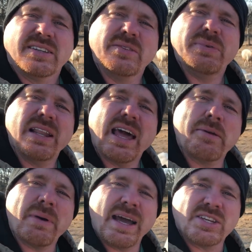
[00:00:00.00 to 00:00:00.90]
to be
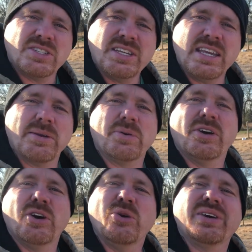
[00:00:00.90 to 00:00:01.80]
like my sheep
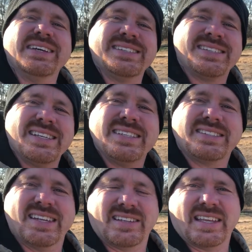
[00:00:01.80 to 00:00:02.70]
who
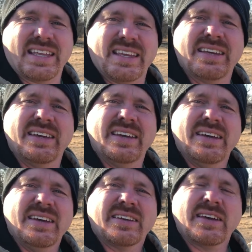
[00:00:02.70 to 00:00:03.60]
consistently
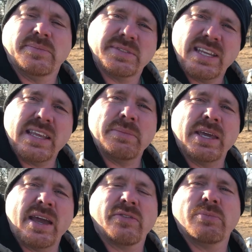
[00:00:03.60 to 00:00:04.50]
come see
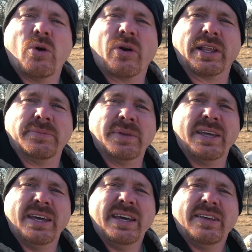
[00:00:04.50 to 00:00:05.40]
me every morning.
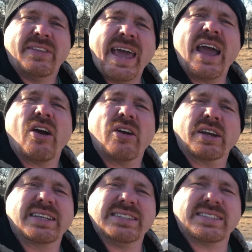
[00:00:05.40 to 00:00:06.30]
They
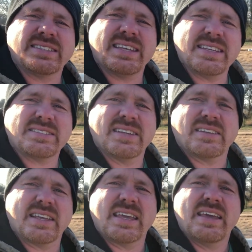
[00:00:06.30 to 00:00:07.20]
are
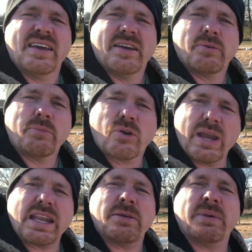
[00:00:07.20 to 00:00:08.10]
consistently
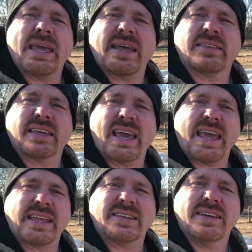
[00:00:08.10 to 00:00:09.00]
greeting me at the
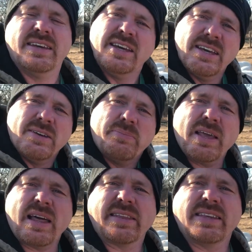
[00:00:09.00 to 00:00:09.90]
gate.
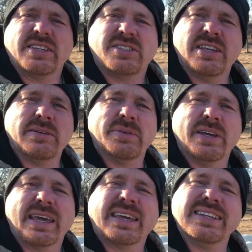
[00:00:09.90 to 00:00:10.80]
Be like these sheep
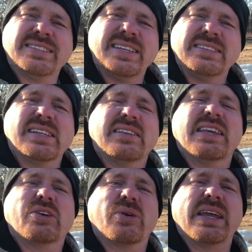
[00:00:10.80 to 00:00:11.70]
and
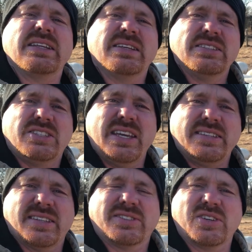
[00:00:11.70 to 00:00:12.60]
consistently greet
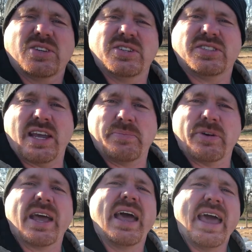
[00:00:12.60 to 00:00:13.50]
Jesus, the good
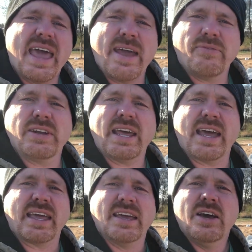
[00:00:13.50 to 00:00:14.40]
shepherd, every
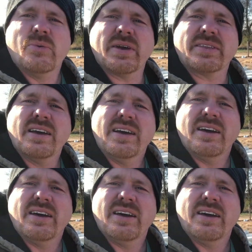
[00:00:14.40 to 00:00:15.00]
day with,